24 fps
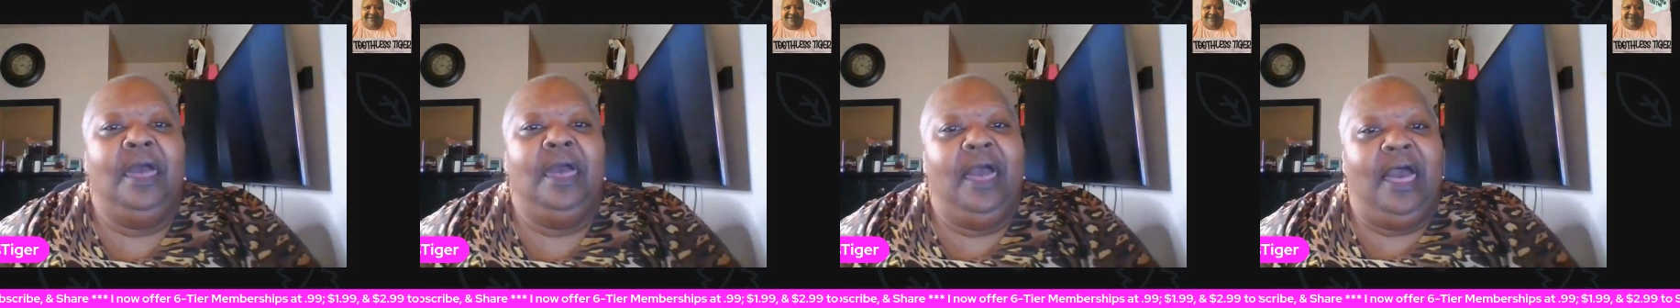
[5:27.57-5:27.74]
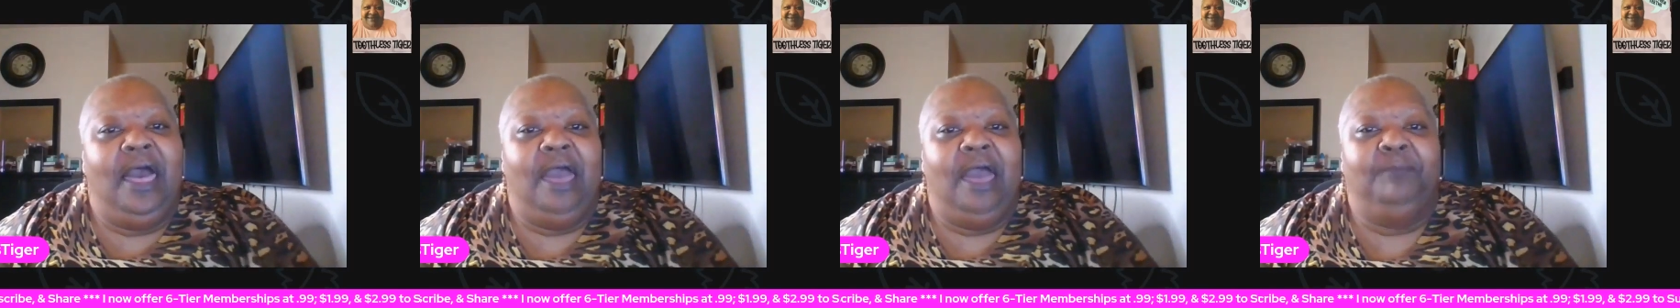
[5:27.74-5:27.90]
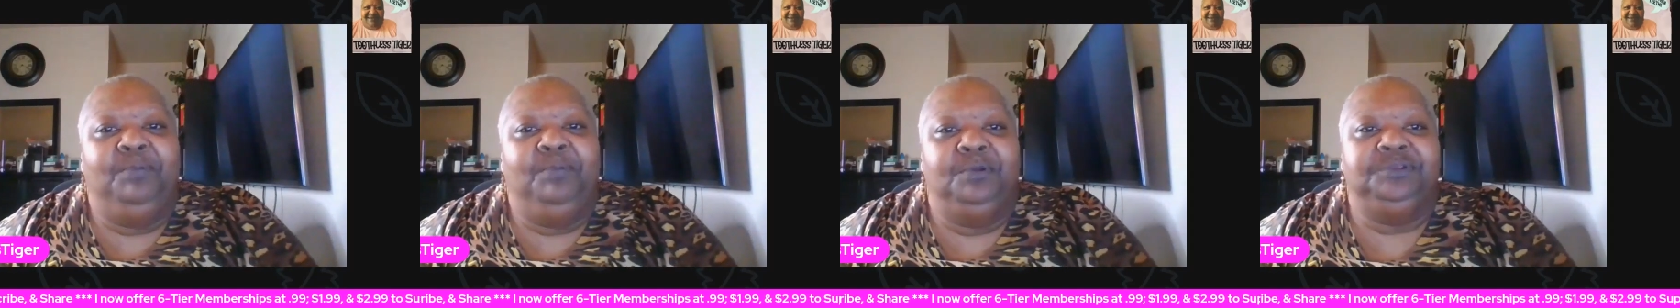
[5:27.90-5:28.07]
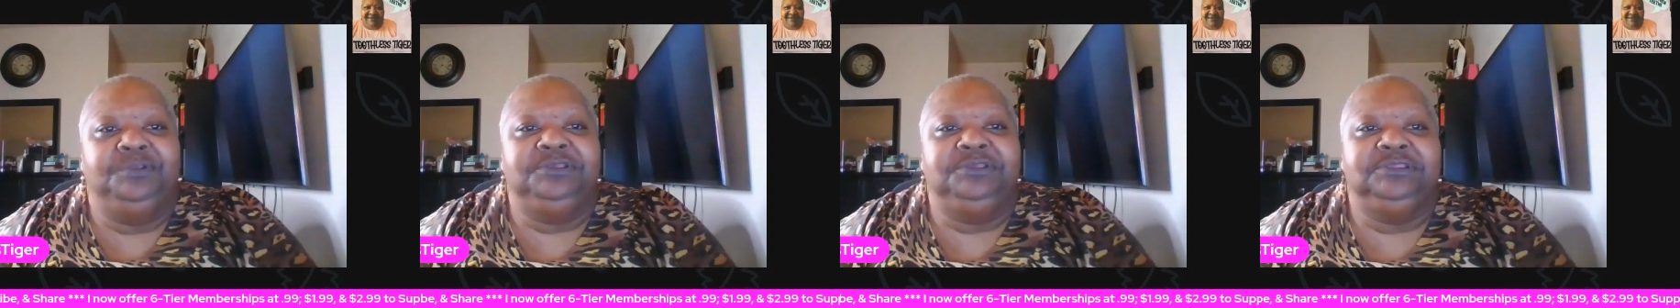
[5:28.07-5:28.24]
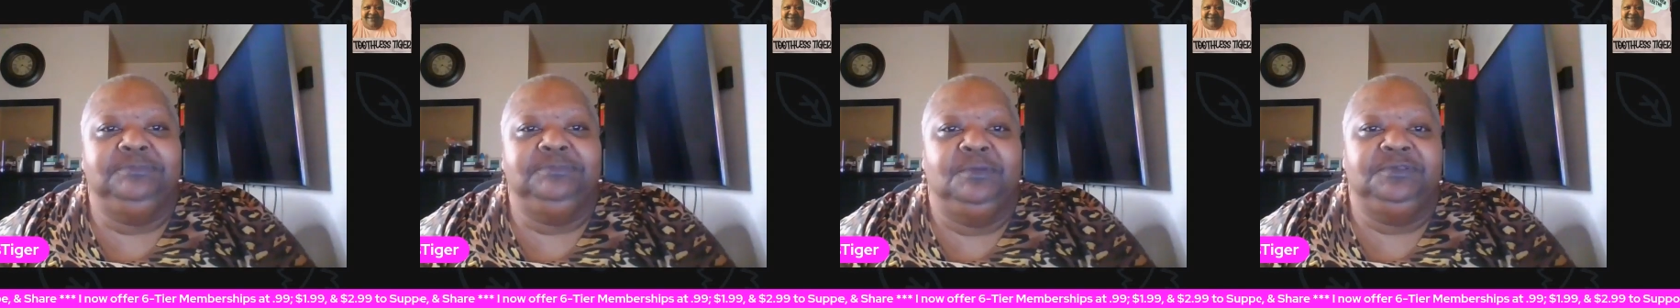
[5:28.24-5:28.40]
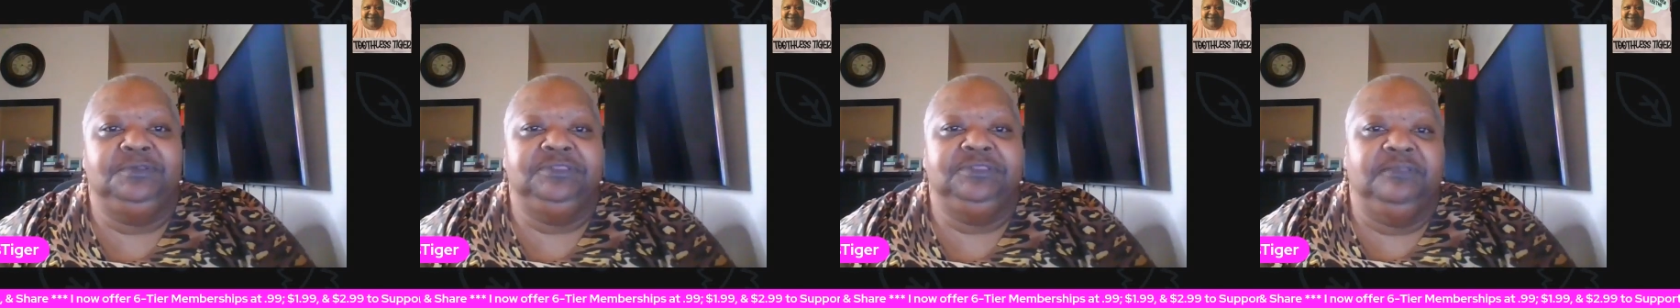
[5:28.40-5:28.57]
I purchase
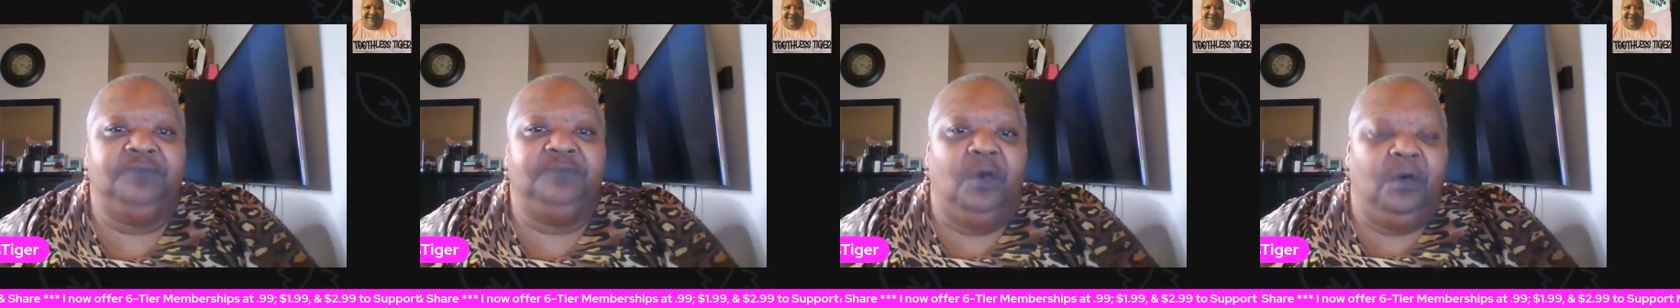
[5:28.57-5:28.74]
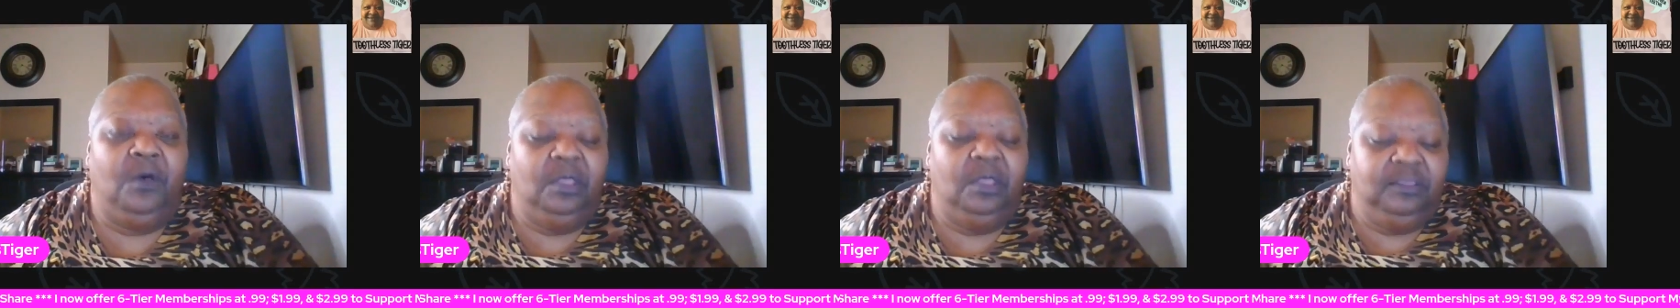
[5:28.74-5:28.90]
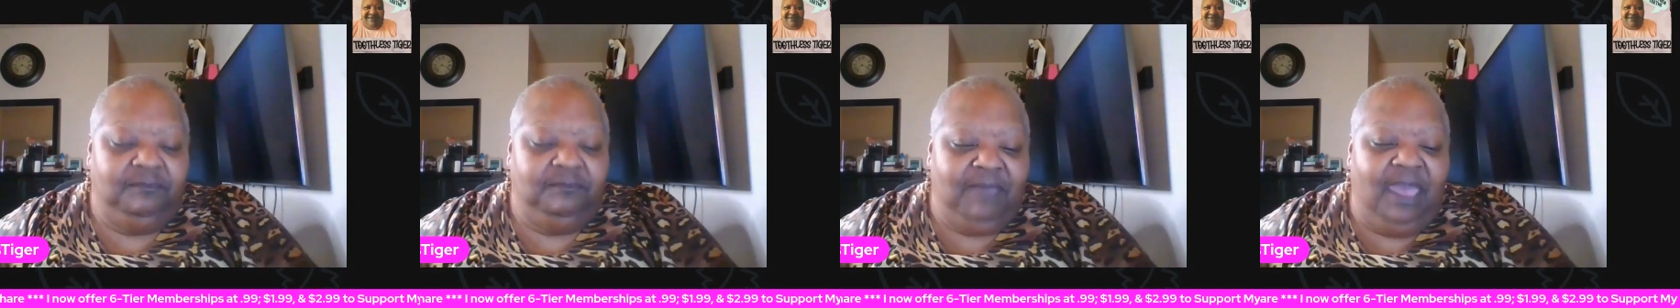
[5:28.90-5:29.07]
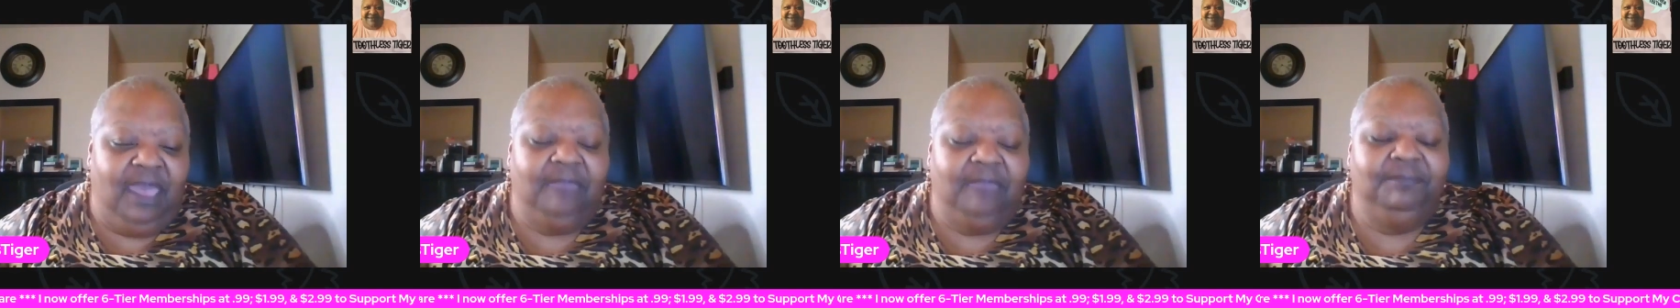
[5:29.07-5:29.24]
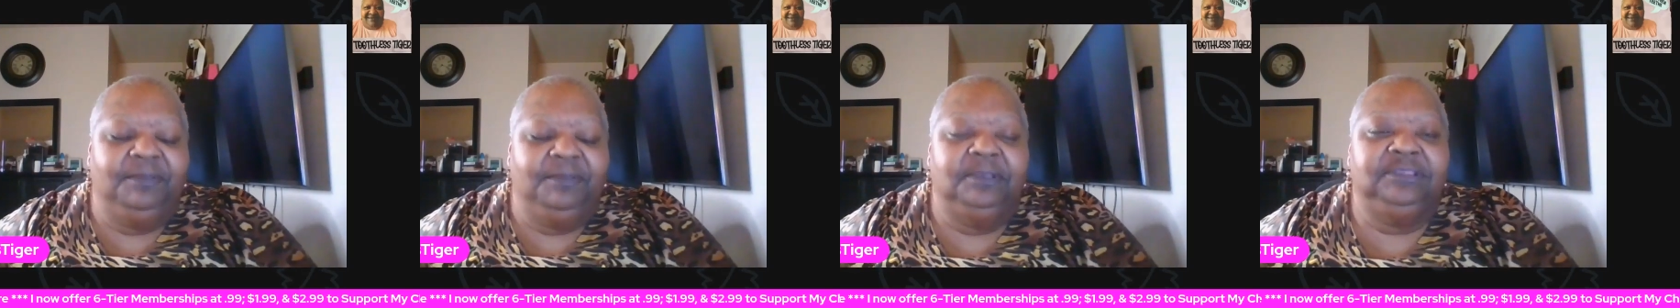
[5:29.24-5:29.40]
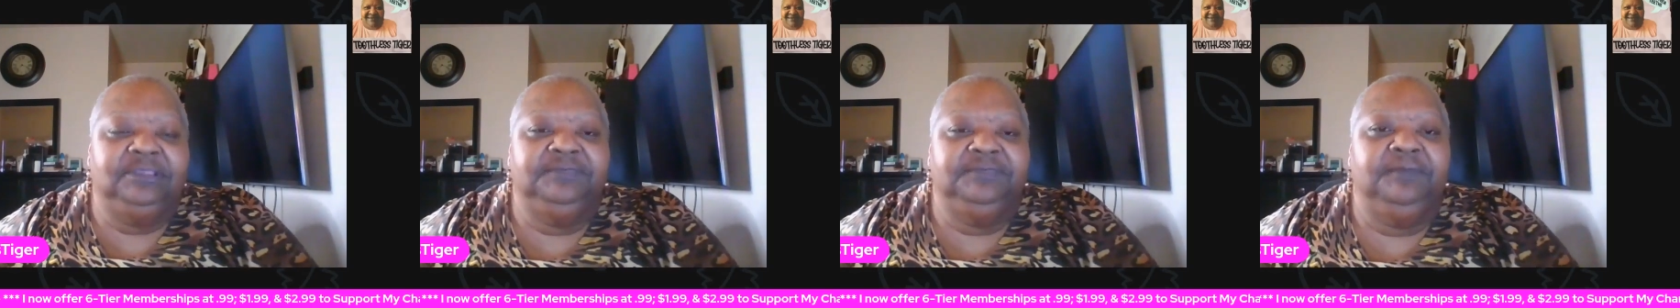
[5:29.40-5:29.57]
most of all of my
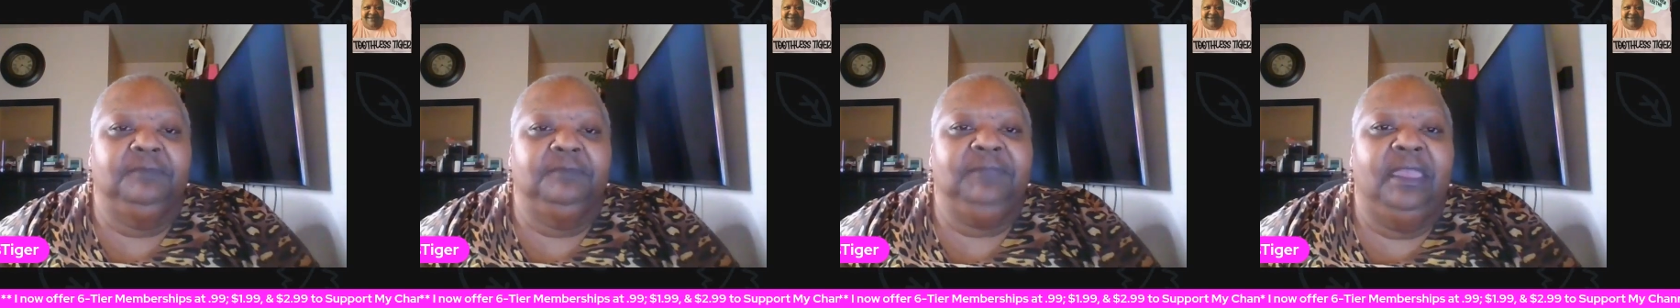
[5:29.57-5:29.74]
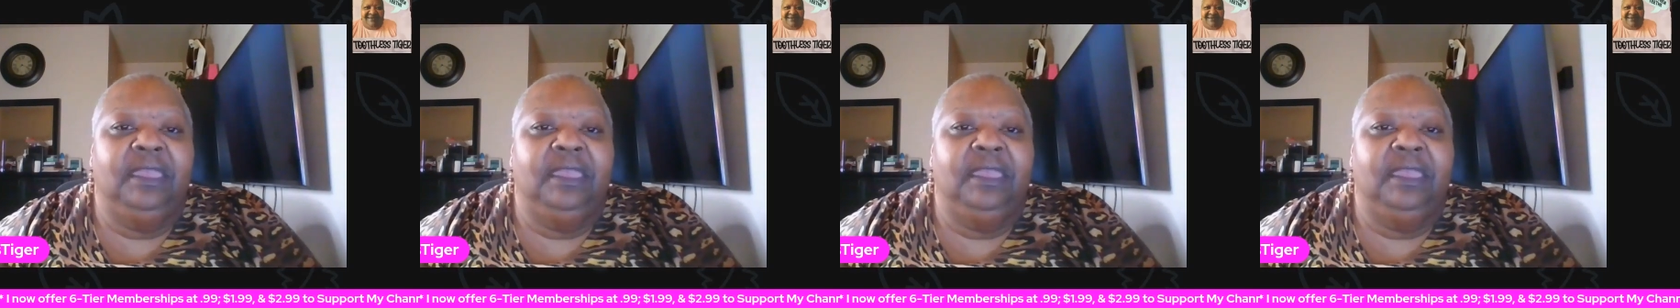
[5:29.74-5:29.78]
books from